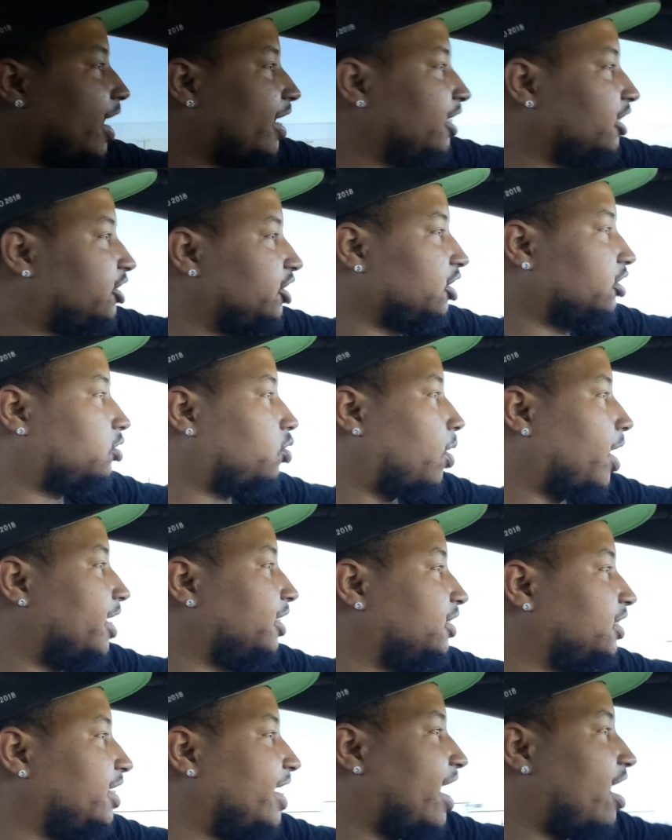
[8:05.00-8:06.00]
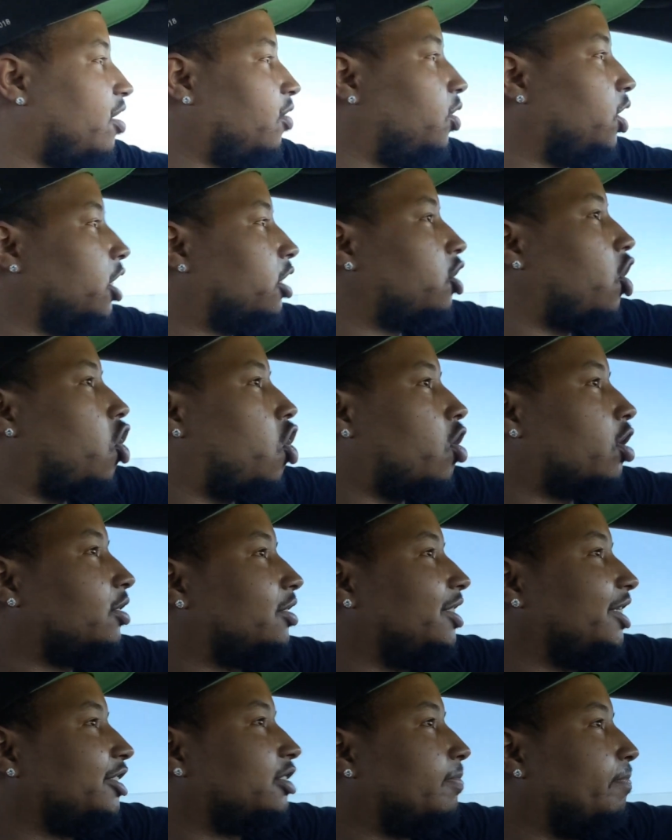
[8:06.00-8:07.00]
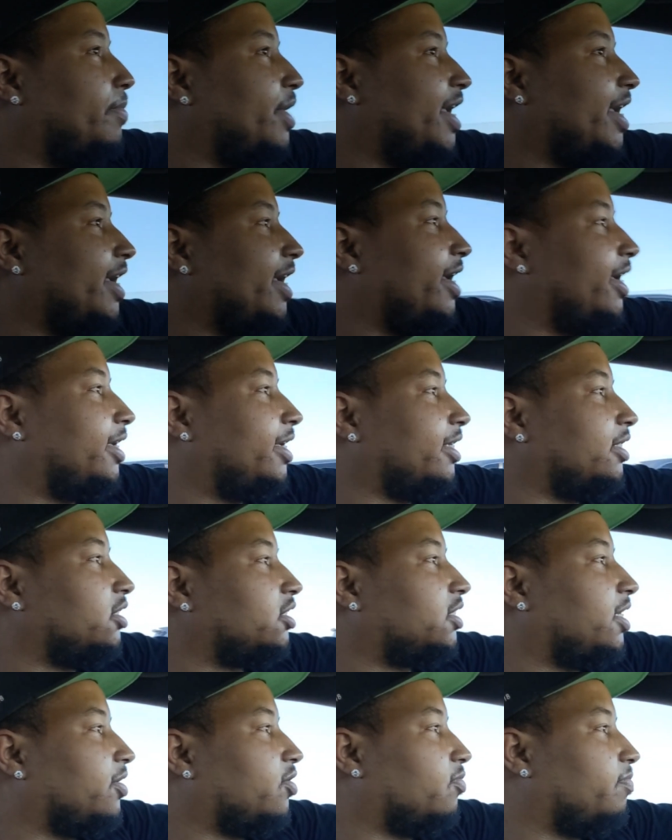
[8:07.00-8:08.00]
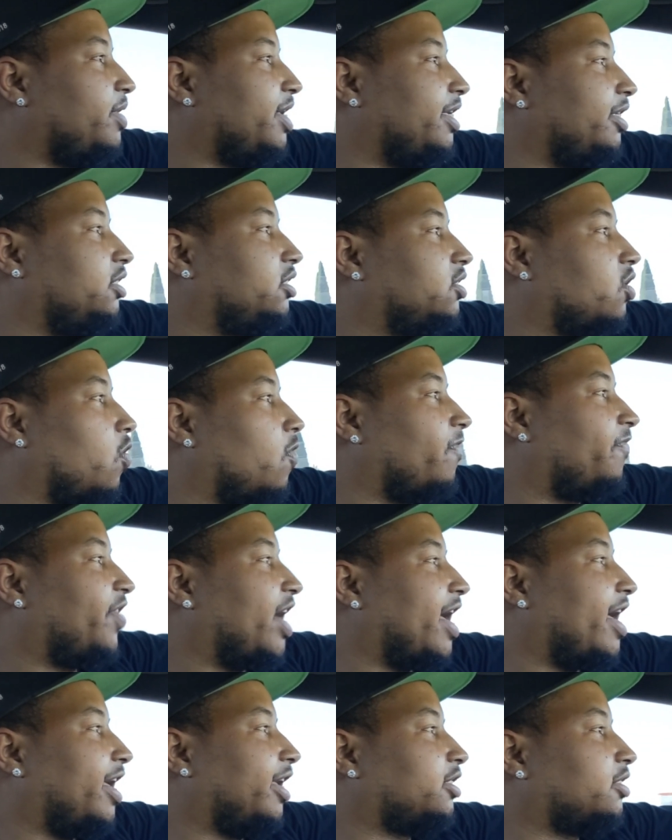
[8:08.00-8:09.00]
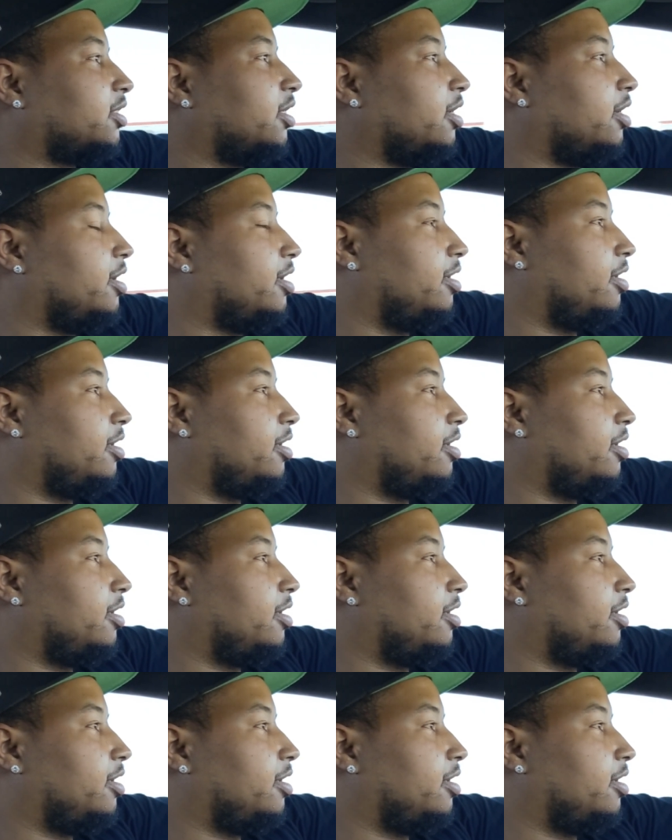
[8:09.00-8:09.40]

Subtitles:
Like, it's just crazy how a car this big can still be so fast.